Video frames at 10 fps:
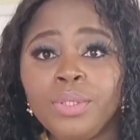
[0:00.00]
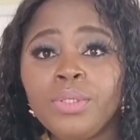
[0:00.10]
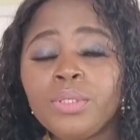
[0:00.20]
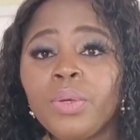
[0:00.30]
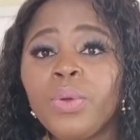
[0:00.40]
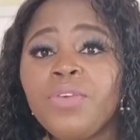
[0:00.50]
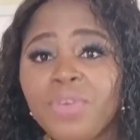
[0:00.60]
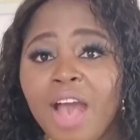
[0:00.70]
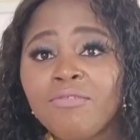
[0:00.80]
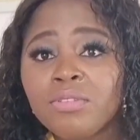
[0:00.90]
So if you
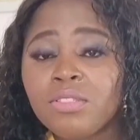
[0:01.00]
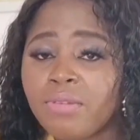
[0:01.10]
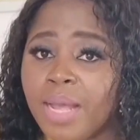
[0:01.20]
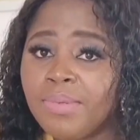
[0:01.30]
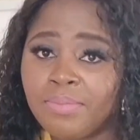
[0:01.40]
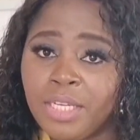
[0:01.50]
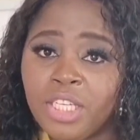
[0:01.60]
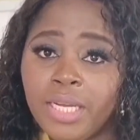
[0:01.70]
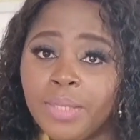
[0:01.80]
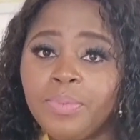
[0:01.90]
haven't subscribed to my
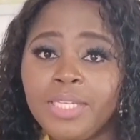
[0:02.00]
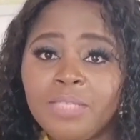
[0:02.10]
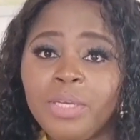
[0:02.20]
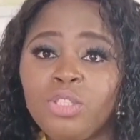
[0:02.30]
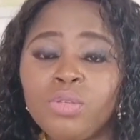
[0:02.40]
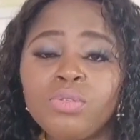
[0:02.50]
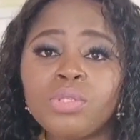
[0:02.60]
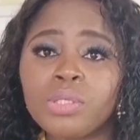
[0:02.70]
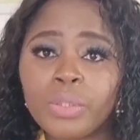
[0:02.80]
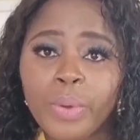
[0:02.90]
channel, please make sure to
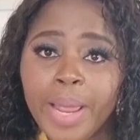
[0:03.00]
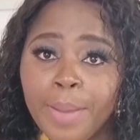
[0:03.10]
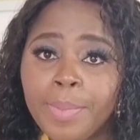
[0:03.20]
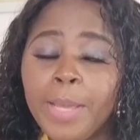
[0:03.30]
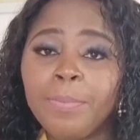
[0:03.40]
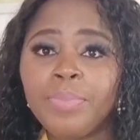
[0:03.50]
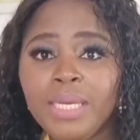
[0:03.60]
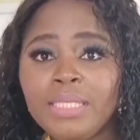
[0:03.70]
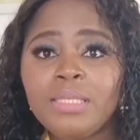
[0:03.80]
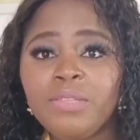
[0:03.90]
subscribe, and
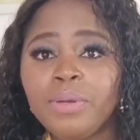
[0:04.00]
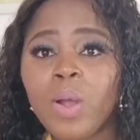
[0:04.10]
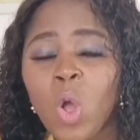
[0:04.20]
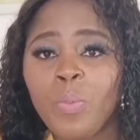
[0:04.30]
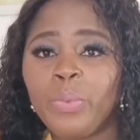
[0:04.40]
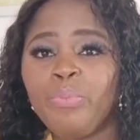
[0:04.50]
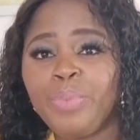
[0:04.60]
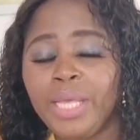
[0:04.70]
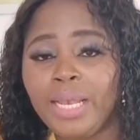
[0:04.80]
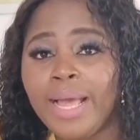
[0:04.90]
please leave a comment
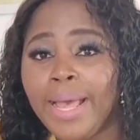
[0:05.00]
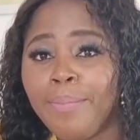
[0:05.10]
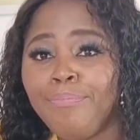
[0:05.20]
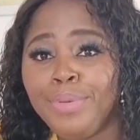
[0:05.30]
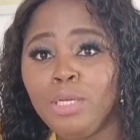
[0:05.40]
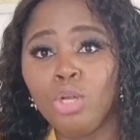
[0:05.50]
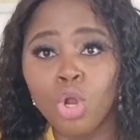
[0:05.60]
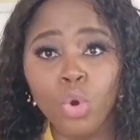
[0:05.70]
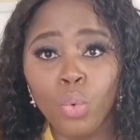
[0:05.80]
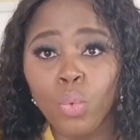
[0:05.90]

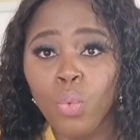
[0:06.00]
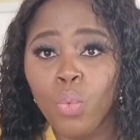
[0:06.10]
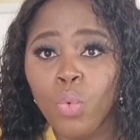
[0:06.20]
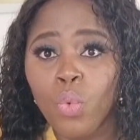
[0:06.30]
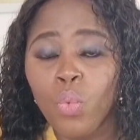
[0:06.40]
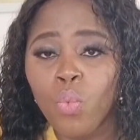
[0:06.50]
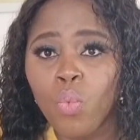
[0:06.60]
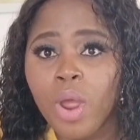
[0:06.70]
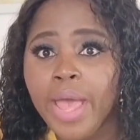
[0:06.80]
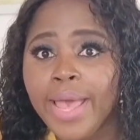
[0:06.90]
below
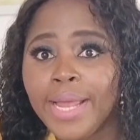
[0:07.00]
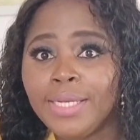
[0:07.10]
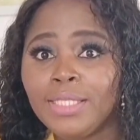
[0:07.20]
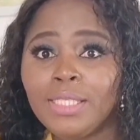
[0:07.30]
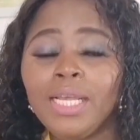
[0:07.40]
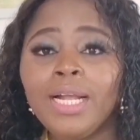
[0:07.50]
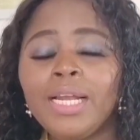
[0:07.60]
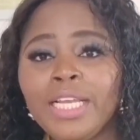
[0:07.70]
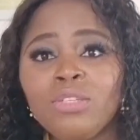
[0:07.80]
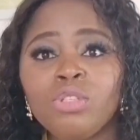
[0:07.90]
and
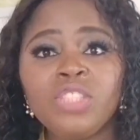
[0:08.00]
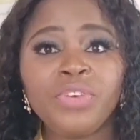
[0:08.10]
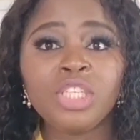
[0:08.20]
click the notification